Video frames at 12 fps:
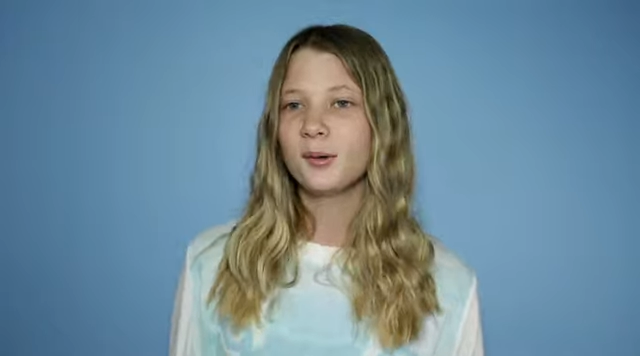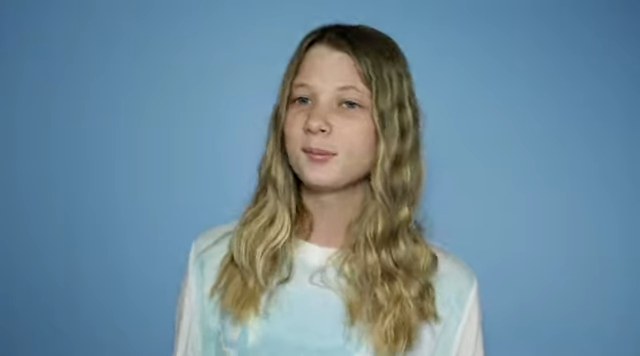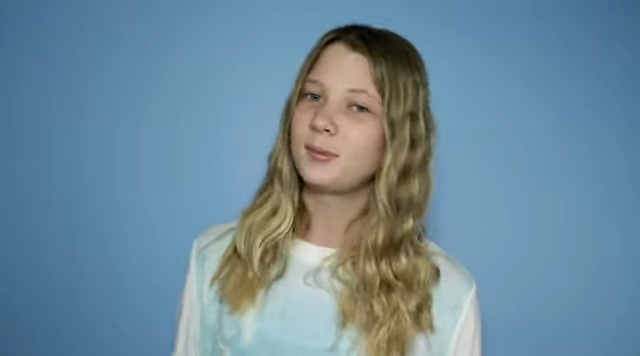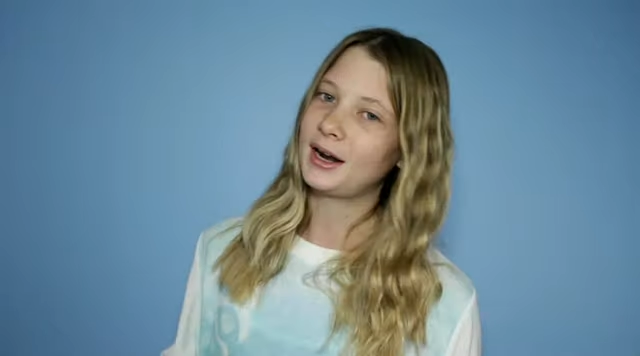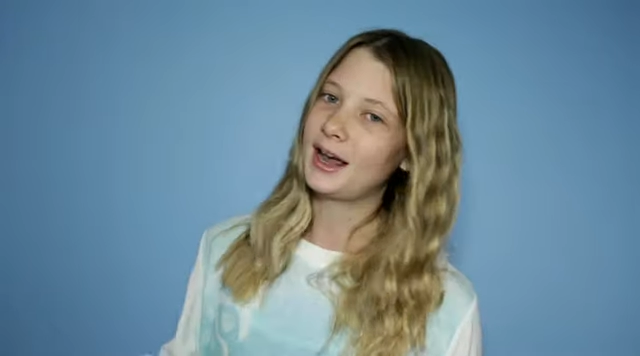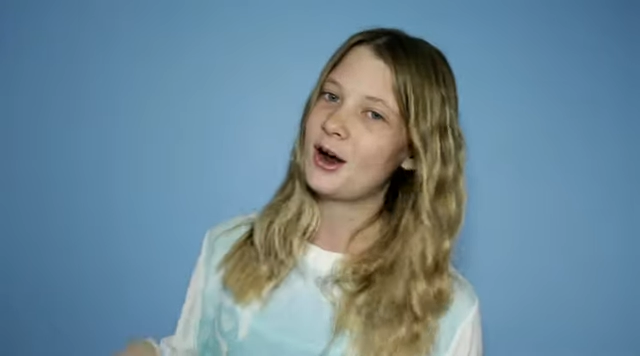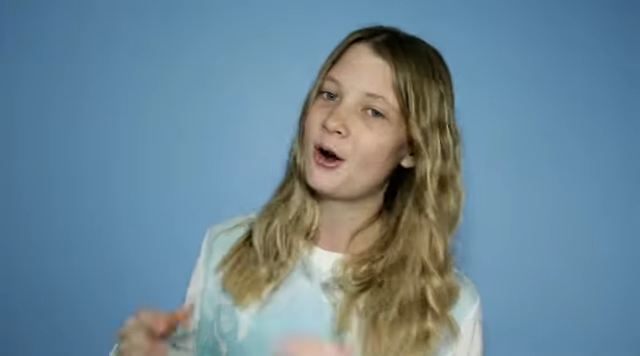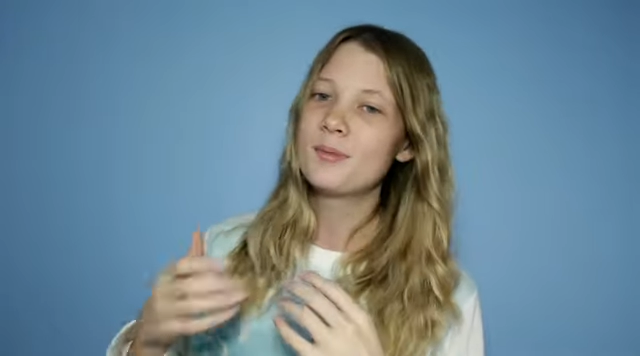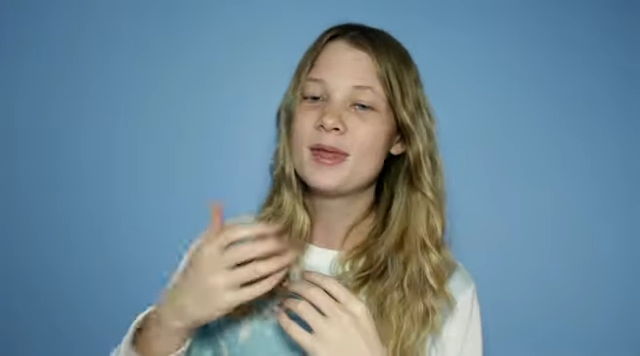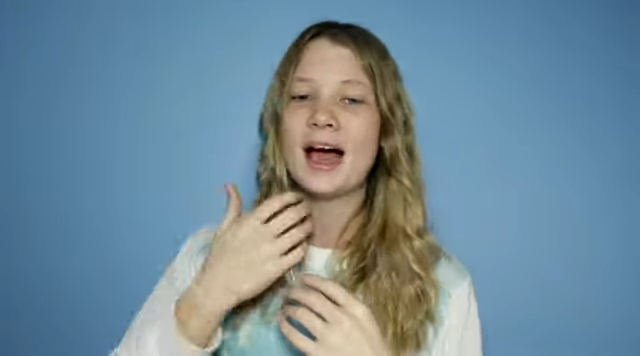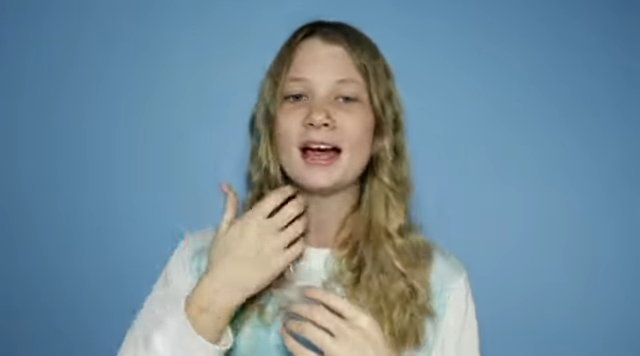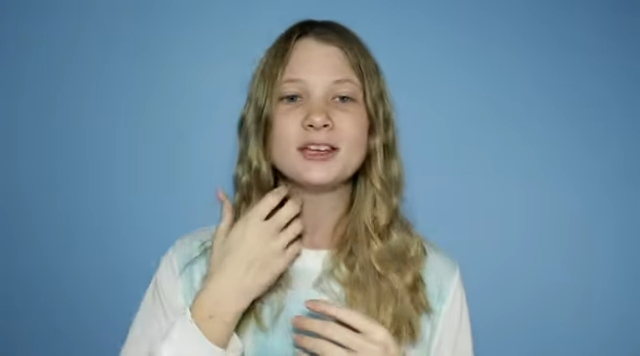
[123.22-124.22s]
But I hope
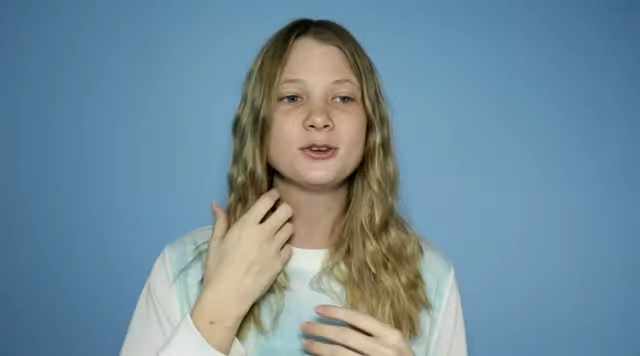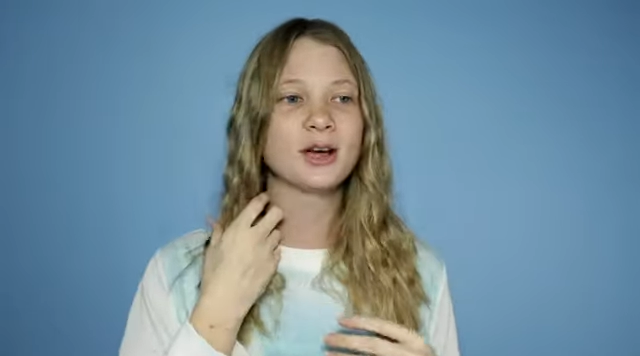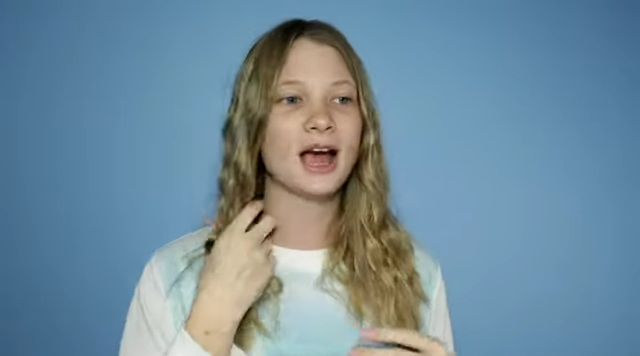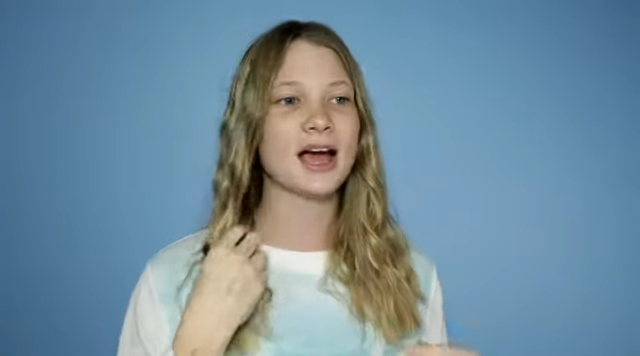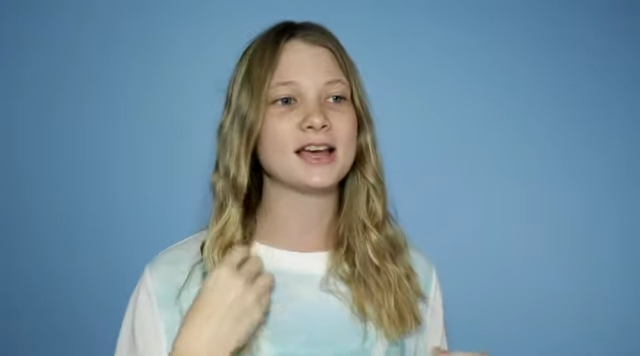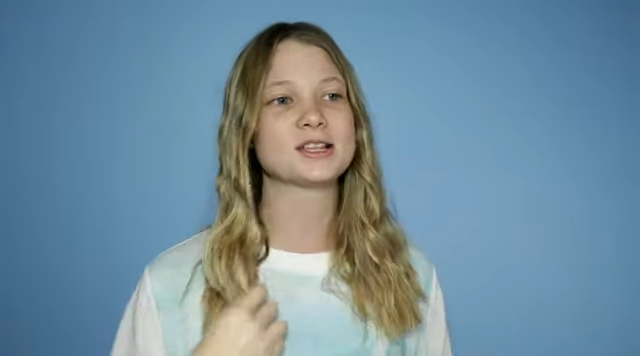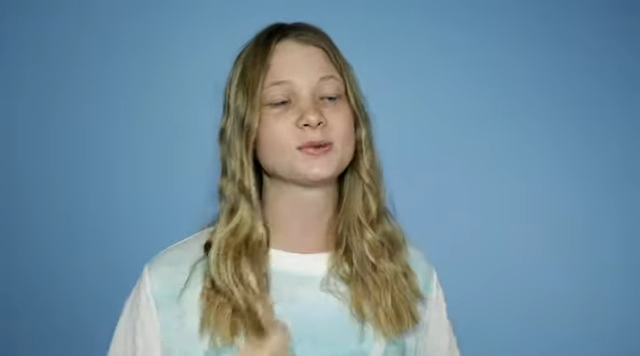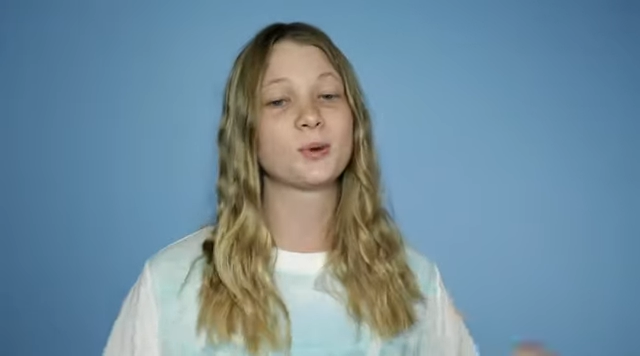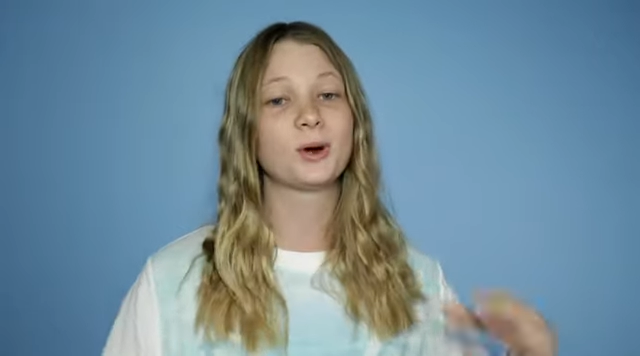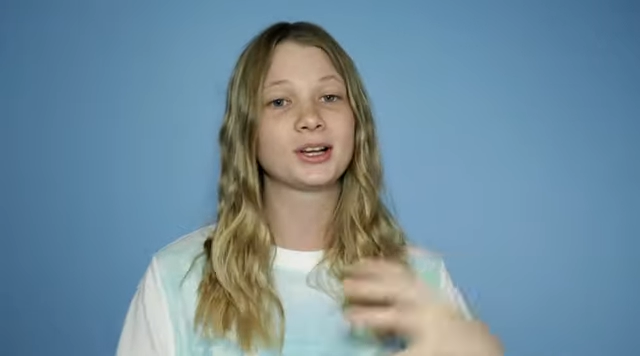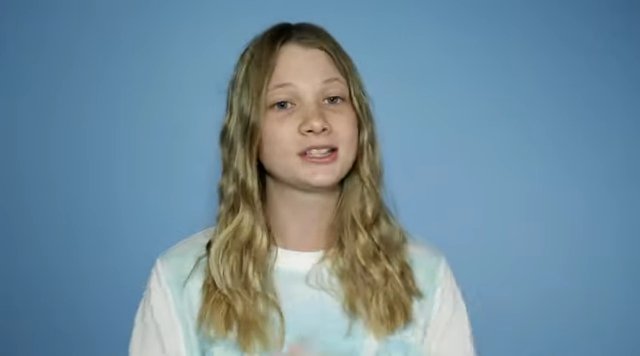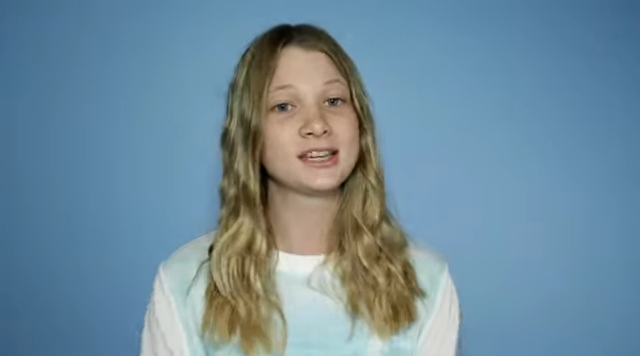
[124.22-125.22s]
that you guys
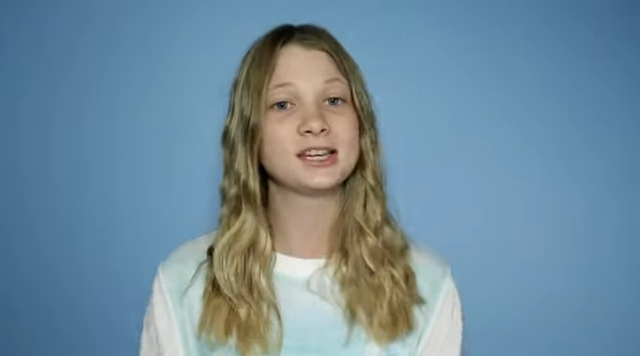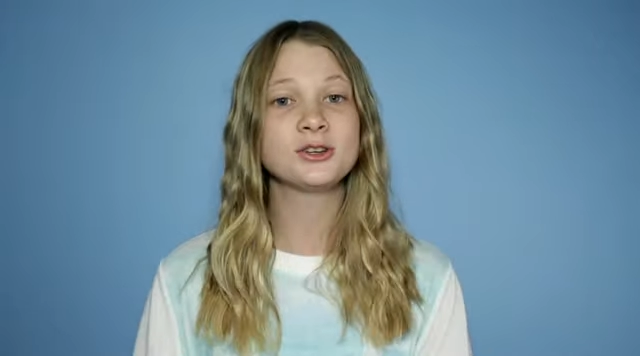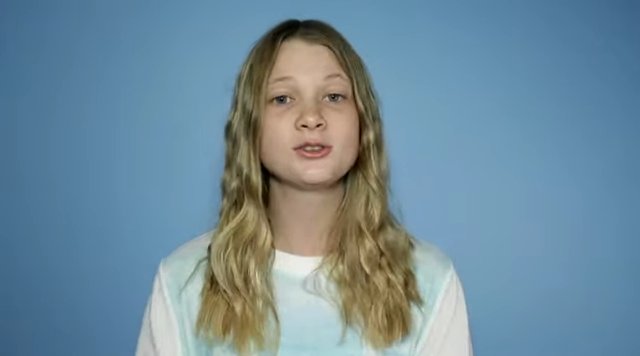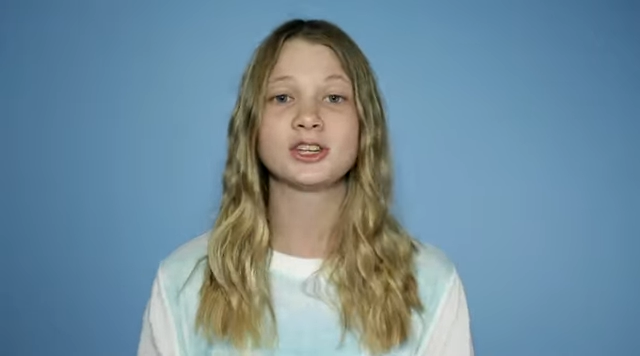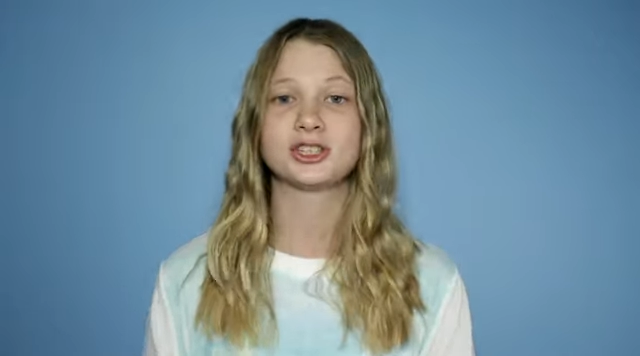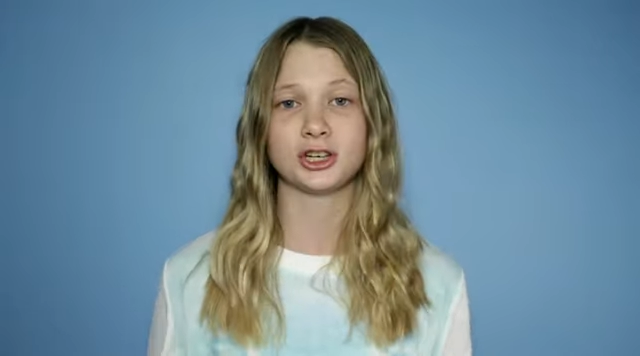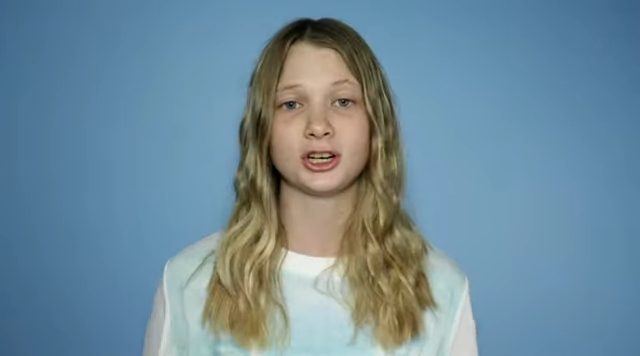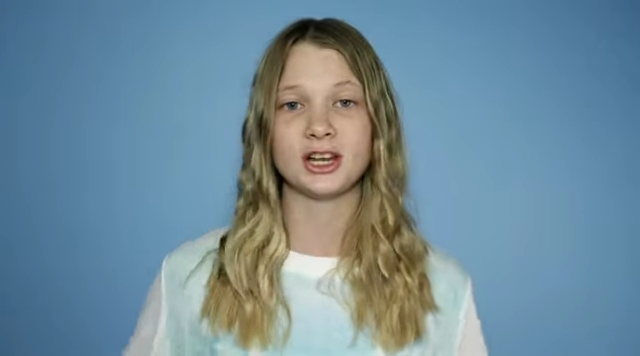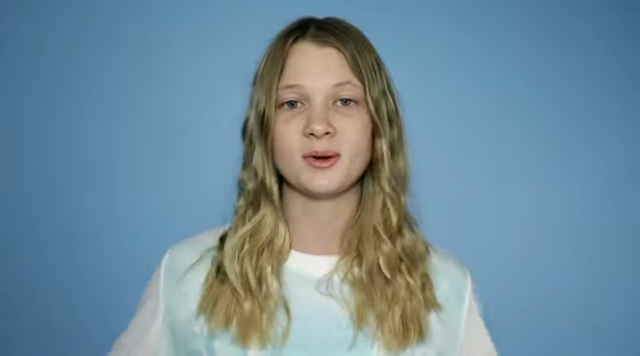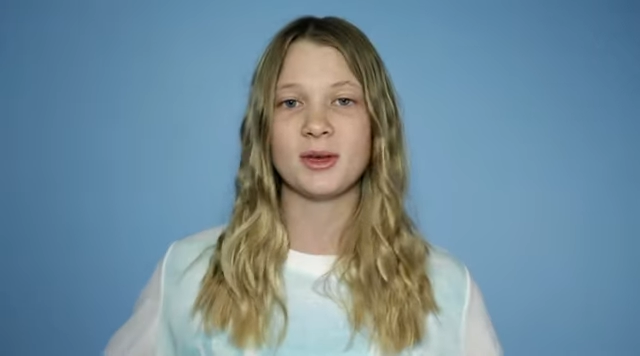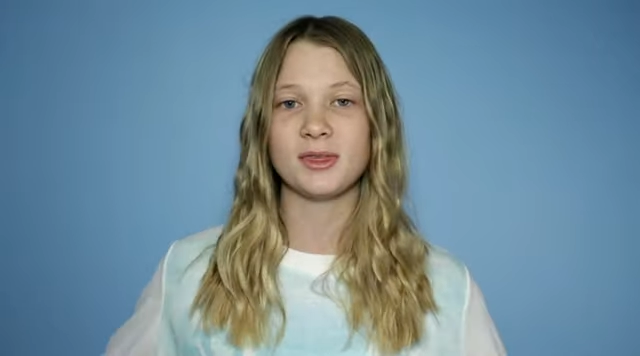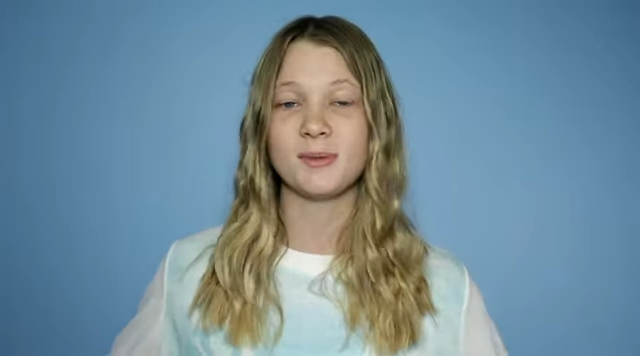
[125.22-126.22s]
will continue this
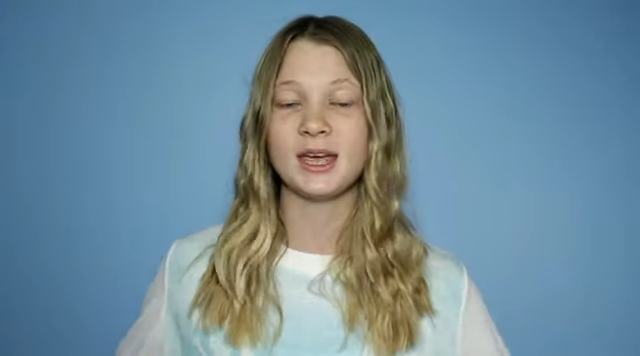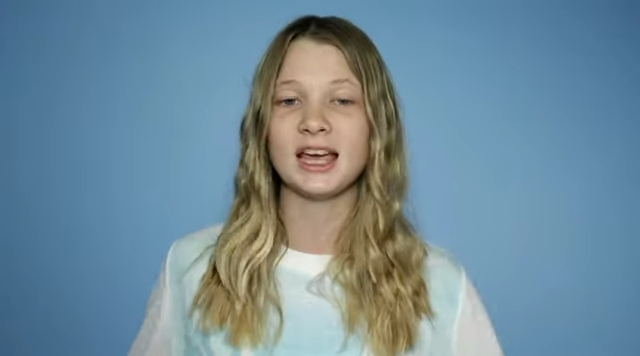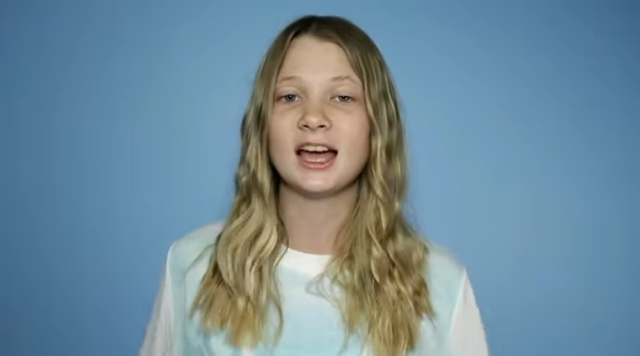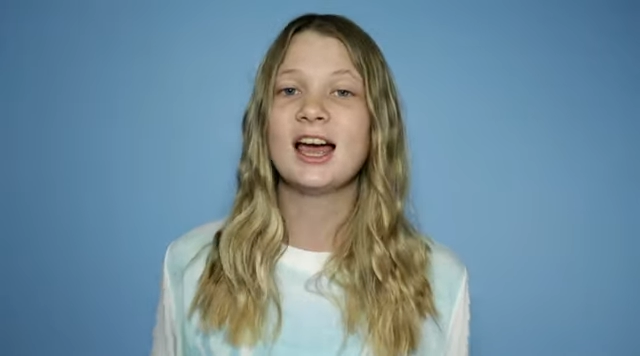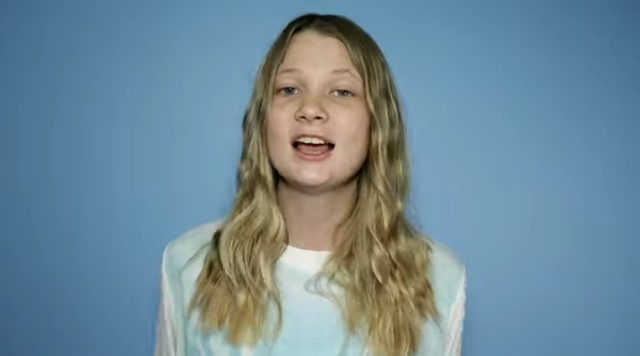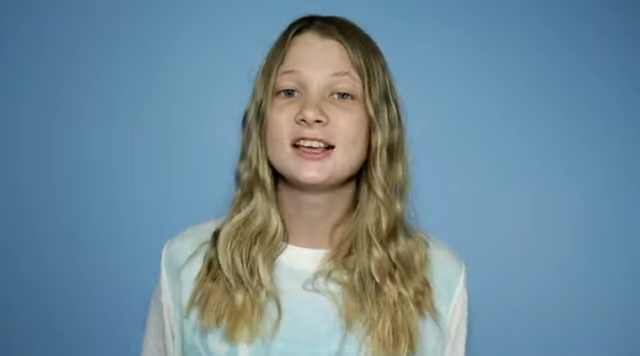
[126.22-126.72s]
journey with me.